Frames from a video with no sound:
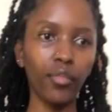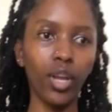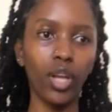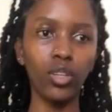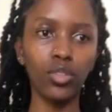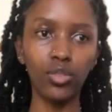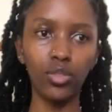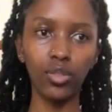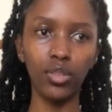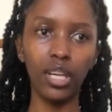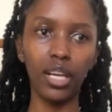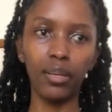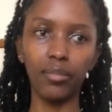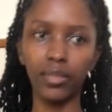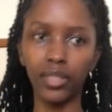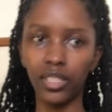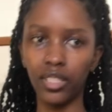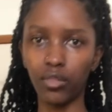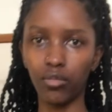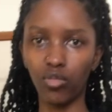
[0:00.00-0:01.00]
So I
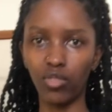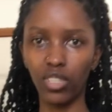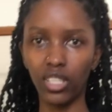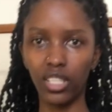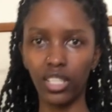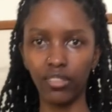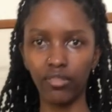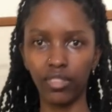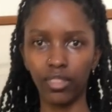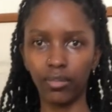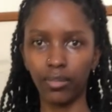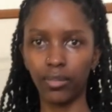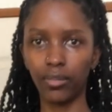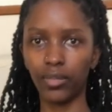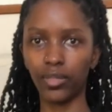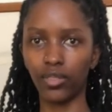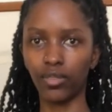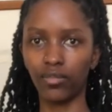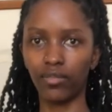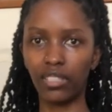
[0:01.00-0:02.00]
bought them strictly for the
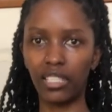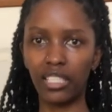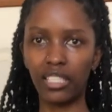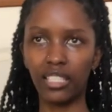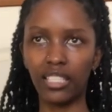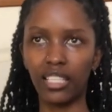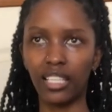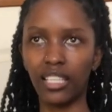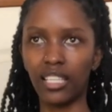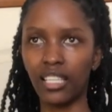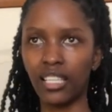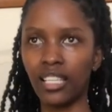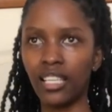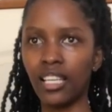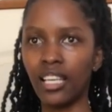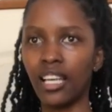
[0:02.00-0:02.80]
purpose of reselling.